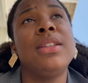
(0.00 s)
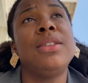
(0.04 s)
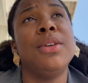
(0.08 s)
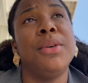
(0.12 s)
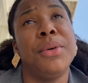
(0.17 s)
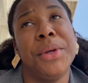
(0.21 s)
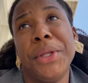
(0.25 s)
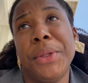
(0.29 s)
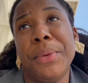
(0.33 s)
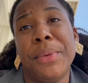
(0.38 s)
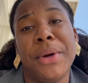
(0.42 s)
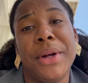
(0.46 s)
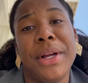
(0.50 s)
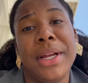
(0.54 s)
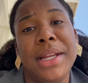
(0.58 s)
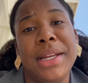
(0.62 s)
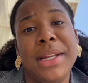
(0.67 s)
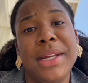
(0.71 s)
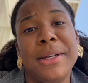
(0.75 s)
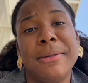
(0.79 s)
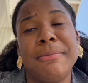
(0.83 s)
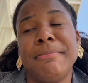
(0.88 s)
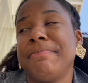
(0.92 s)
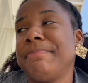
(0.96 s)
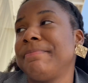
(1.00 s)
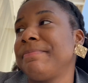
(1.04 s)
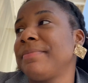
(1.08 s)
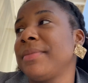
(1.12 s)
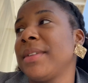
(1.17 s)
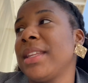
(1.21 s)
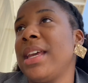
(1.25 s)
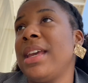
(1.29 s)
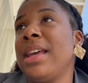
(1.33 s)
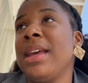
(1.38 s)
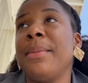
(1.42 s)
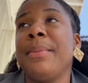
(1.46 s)
don't get the wrong idea.
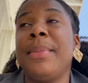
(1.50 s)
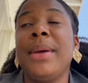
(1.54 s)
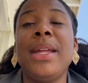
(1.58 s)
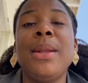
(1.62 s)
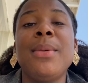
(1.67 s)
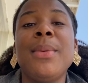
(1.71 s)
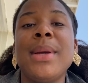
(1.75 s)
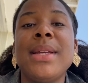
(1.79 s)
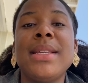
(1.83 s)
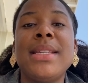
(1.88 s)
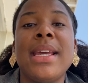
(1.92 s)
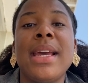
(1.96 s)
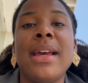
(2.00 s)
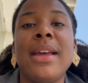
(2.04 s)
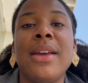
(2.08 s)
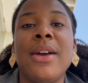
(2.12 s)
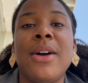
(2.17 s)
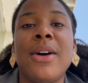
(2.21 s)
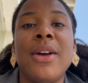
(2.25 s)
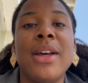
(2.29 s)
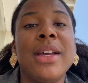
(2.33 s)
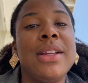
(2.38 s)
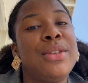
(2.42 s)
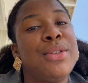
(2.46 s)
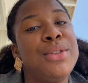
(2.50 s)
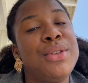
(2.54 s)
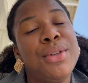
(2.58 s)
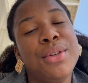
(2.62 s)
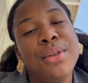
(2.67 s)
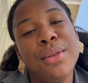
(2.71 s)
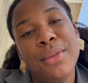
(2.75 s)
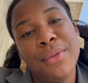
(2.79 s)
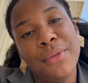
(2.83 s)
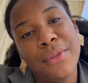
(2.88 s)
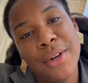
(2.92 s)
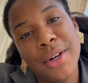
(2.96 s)
But anyways, yeah, y'all, it's
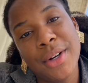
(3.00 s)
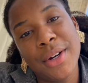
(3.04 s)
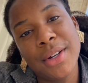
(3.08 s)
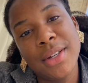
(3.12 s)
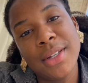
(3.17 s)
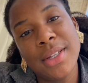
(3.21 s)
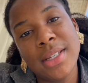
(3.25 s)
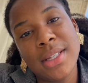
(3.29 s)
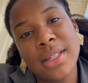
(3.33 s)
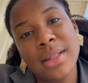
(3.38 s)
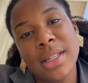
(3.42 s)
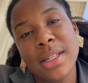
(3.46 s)
June 1st.